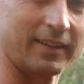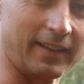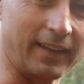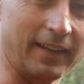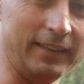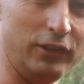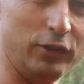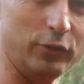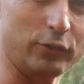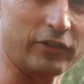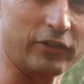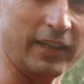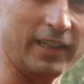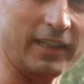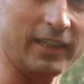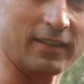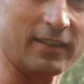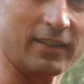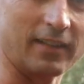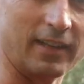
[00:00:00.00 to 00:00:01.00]
Can you
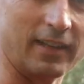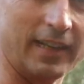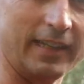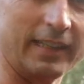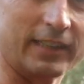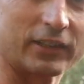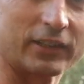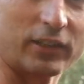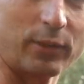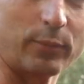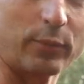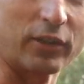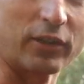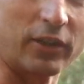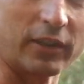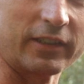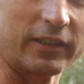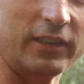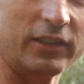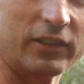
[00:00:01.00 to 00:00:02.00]
take late summer
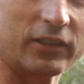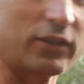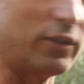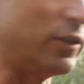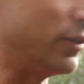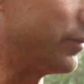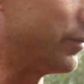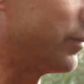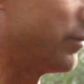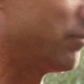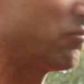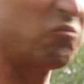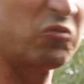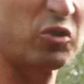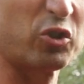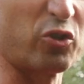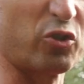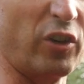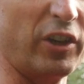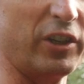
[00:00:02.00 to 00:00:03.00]
cuttings of
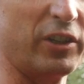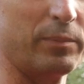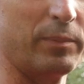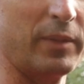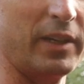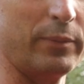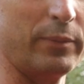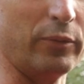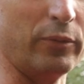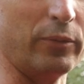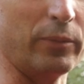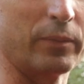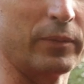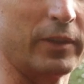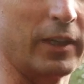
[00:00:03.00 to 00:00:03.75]
Trident Maple?